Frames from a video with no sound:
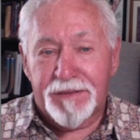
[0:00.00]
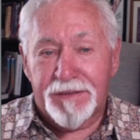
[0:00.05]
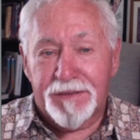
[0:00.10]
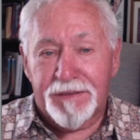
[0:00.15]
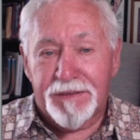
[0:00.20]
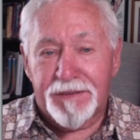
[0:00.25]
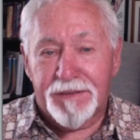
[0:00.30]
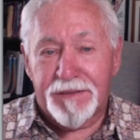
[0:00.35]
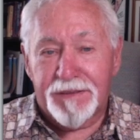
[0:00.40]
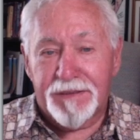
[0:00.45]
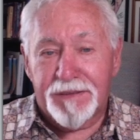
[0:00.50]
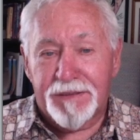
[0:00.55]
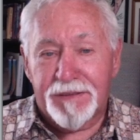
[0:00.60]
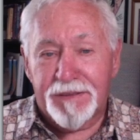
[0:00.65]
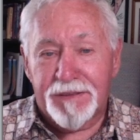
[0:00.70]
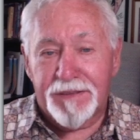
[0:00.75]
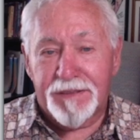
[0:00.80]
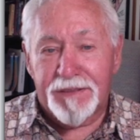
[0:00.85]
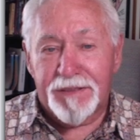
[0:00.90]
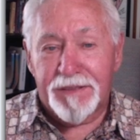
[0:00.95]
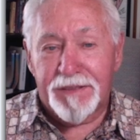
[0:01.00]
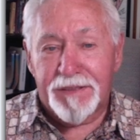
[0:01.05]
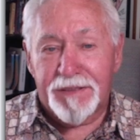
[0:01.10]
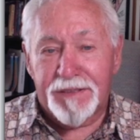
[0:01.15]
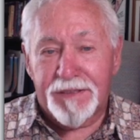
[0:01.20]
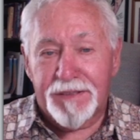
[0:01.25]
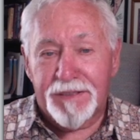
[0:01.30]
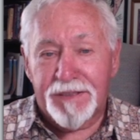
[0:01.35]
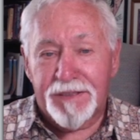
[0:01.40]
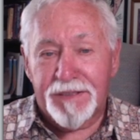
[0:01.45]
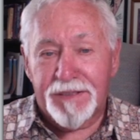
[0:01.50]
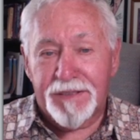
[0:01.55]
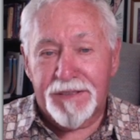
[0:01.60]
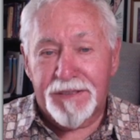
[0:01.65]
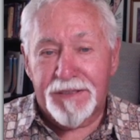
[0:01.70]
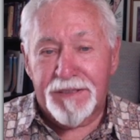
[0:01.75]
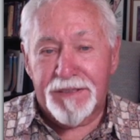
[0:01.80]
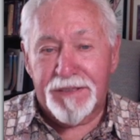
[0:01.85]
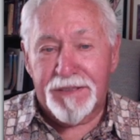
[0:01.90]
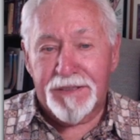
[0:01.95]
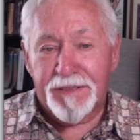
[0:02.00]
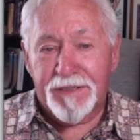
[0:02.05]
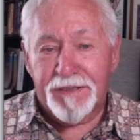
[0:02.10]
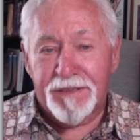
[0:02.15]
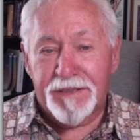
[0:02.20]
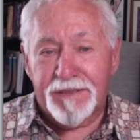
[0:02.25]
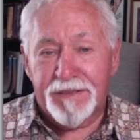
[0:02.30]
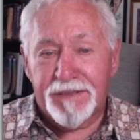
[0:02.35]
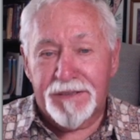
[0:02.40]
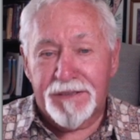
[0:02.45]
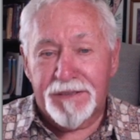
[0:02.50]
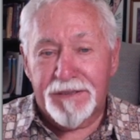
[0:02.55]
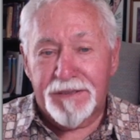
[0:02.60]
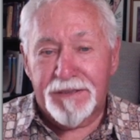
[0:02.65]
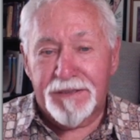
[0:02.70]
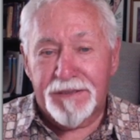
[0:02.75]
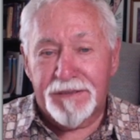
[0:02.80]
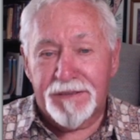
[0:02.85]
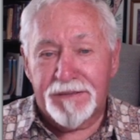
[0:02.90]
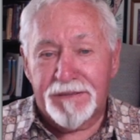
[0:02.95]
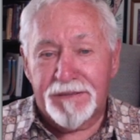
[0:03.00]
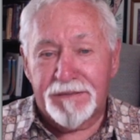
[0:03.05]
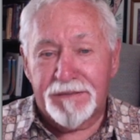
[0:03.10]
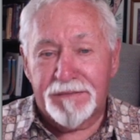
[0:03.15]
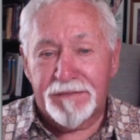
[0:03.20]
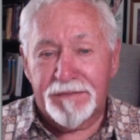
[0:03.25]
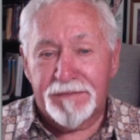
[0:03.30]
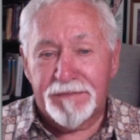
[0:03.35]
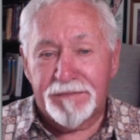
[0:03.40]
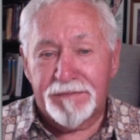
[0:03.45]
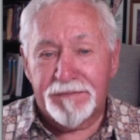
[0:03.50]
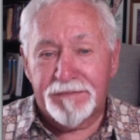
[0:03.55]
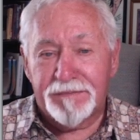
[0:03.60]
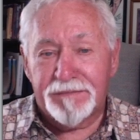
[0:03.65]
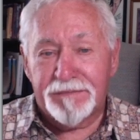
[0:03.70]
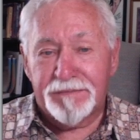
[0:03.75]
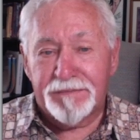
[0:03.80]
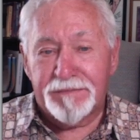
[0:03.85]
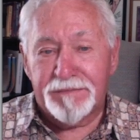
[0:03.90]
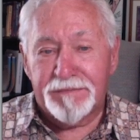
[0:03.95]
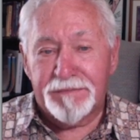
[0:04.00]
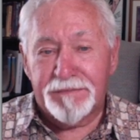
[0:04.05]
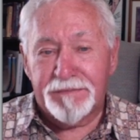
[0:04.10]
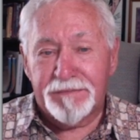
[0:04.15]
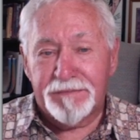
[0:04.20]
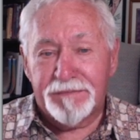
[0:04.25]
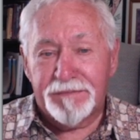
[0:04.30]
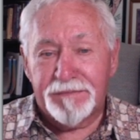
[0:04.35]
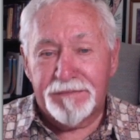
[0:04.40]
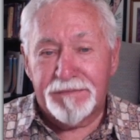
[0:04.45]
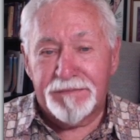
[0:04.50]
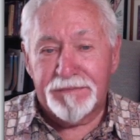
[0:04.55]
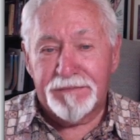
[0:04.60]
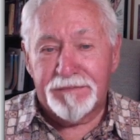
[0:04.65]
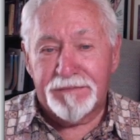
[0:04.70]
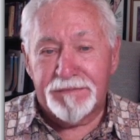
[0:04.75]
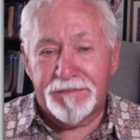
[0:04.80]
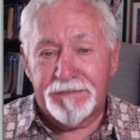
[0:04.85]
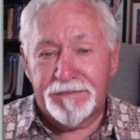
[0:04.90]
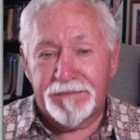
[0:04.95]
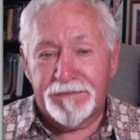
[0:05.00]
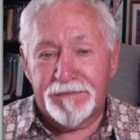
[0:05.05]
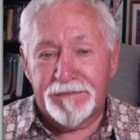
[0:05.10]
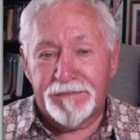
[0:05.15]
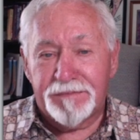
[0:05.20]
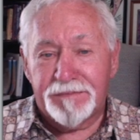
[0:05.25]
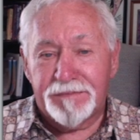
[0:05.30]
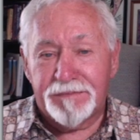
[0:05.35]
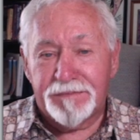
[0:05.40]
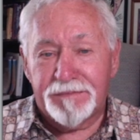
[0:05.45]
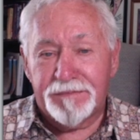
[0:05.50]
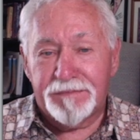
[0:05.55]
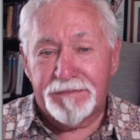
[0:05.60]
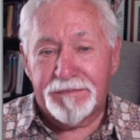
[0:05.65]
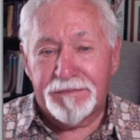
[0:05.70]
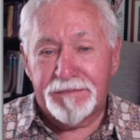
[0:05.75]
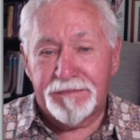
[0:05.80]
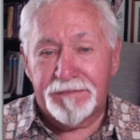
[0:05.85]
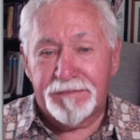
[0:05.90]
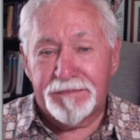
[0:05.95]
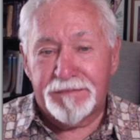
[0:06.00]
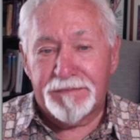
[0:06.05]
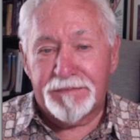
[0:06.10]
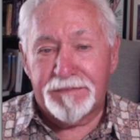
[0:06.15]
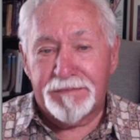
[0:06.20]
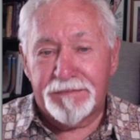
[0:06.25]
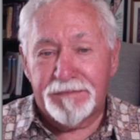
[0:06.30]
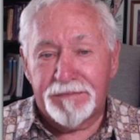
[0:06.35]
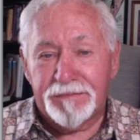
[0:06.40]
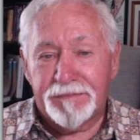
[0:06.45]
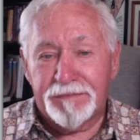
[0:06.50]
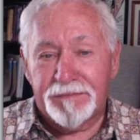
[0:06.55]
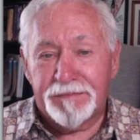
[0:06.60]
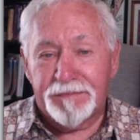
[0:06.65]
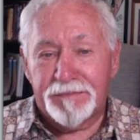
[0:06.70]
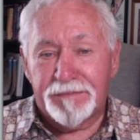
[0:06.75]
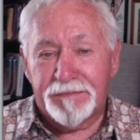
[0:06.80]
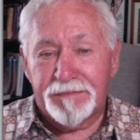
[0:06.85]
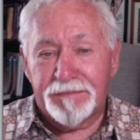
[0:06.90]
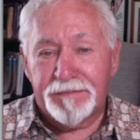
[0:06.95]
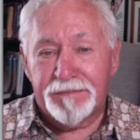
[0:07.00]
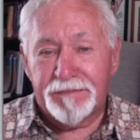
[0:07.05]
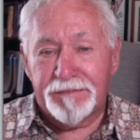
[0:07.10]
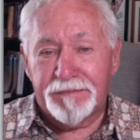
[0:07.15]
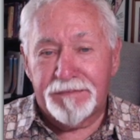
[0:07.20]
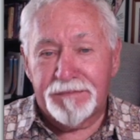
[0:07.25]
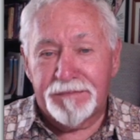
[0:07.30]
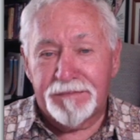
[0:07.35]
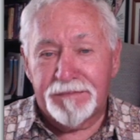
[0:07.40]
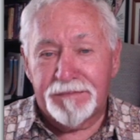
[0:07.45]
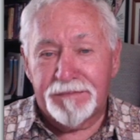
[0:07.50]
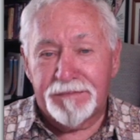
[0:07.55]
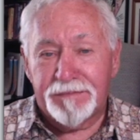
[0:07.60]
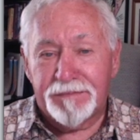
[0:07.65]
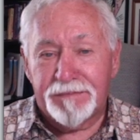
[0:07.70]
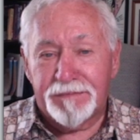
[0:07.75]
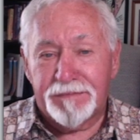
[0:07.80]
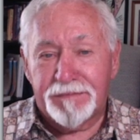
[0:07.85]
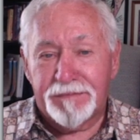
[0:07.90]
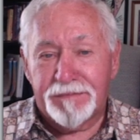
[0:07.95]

(not speaking)